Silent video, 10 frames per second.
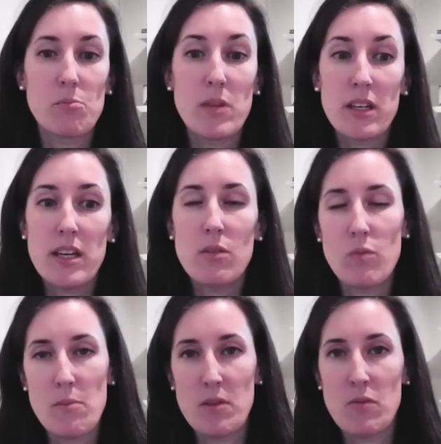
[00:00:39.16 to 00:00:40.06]
million
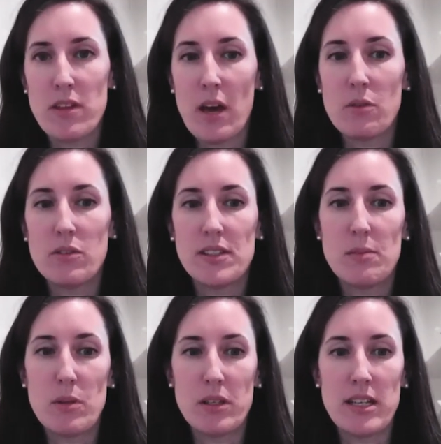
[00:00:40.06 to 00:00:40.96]
women without
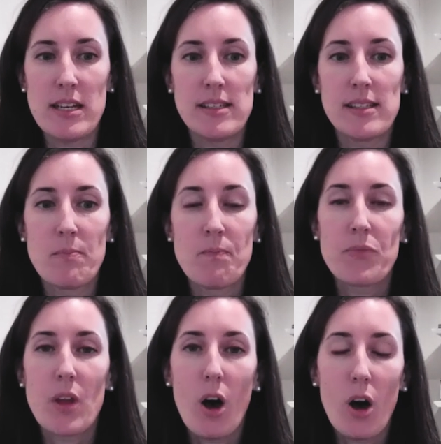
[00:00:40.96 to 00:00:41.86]
disabilities,
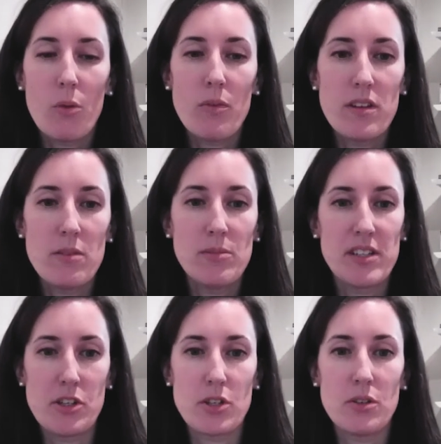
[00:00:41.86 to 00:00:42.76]
all with an
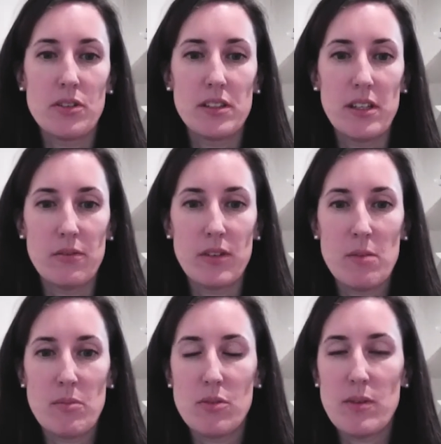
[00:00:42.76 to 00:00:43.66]
obstetrical delivery
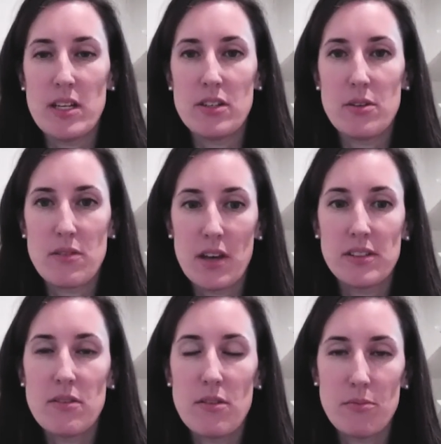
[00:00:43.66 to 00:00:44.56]
between
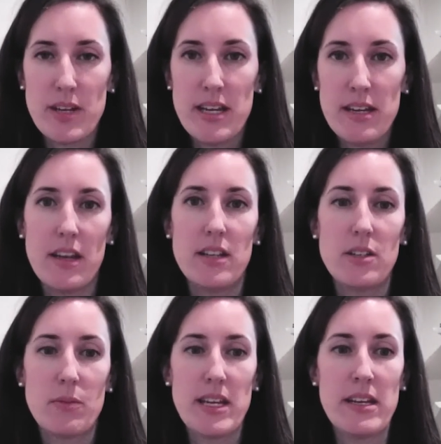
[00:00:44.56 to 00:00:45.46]
2003 and
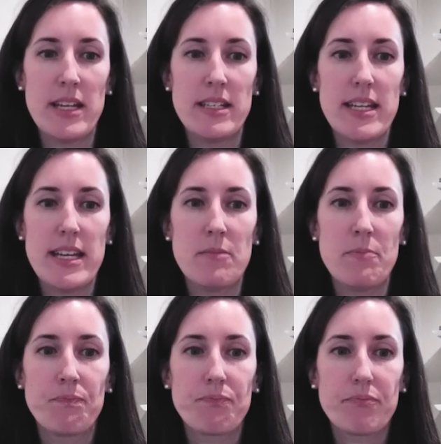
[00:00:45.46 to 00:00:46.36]

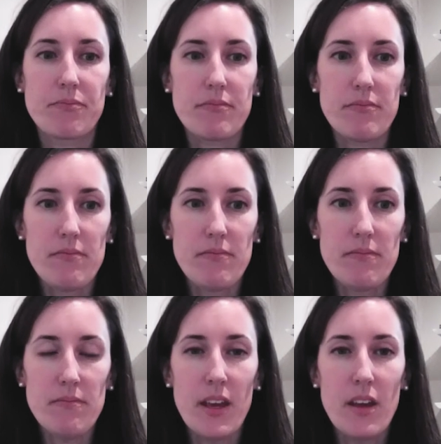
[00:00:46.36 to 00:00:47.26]

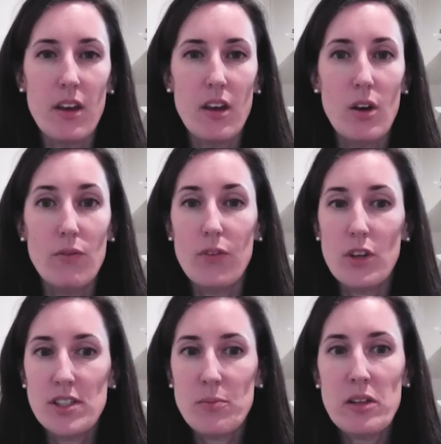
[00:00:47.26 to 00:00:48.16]
2019.
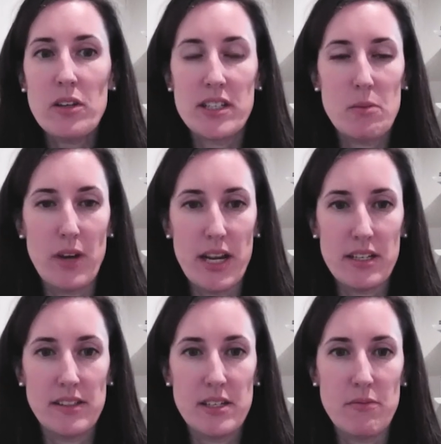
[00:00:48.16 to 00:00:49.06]
First, we looked at
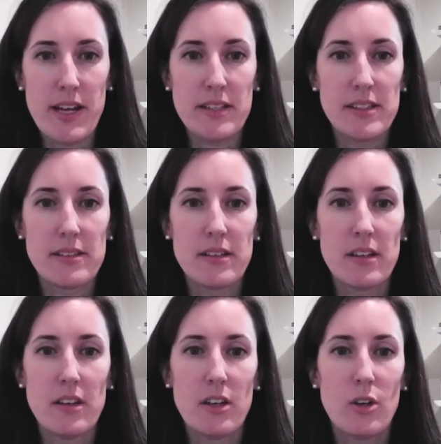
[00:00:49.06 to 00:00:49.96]
pregnancy rates.
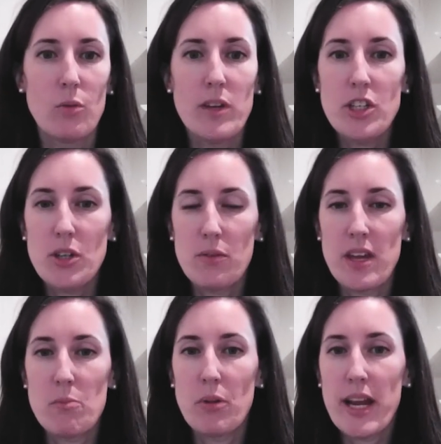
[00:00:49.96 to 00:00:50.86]
We showed
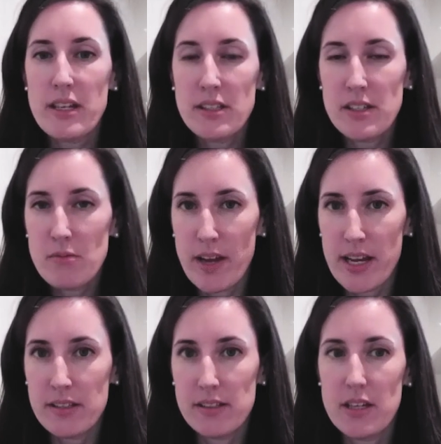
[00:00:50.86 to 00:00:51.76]
that pregnancy
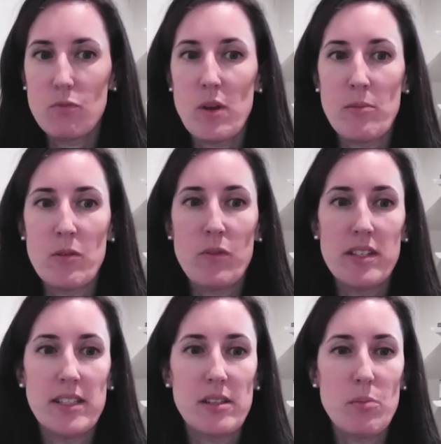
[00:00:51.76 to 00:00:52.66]
rates in women with
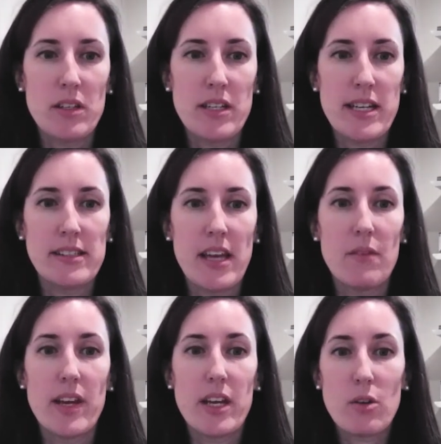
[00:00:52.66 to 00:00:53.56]
disabilities have
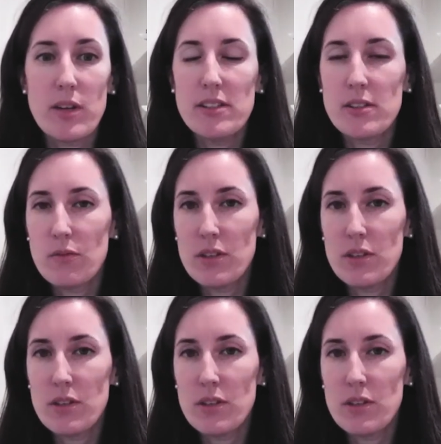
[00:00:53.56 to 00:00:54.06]
increased over